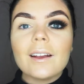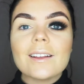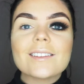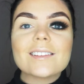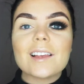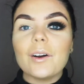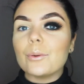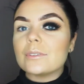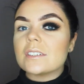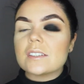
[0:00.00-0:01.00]

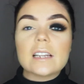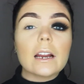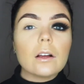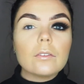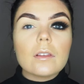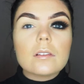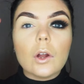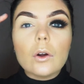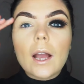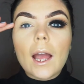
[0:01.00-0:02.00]
So to start off this
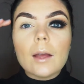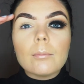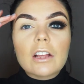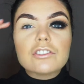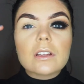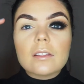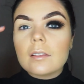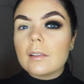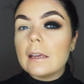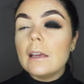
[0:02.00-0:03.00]
look, as you can
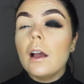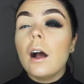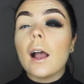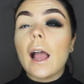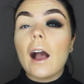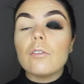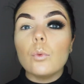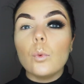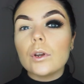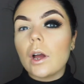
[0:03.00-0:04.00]
see, I have
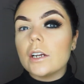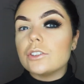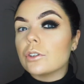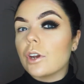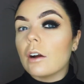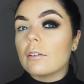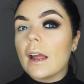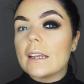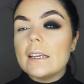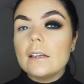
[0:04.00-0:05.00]
one eye done
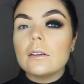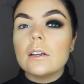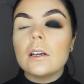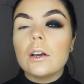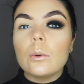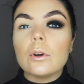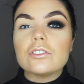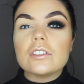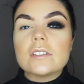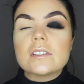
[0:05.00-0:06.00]
already,
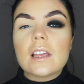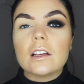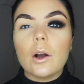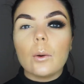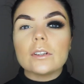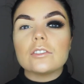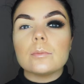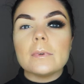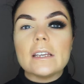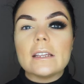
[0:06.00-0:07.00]
which is going to
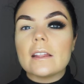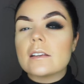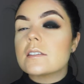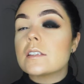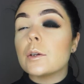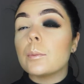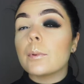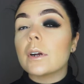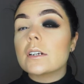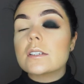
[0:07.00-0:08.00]
be this
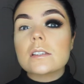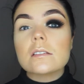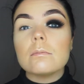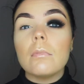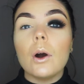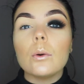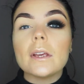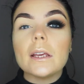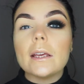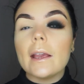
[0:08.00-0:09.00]
super
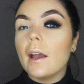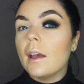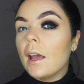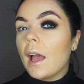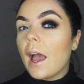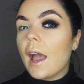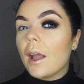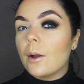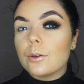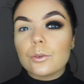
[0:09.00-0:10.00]
smoky
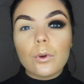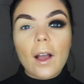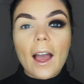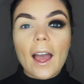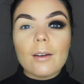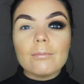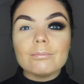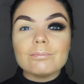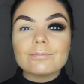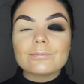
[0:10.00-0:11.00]
out
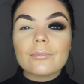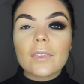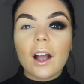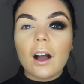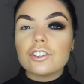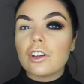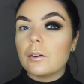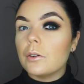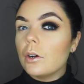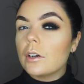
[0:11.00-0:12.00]

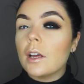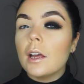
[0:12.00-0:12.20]
eyeshadow look.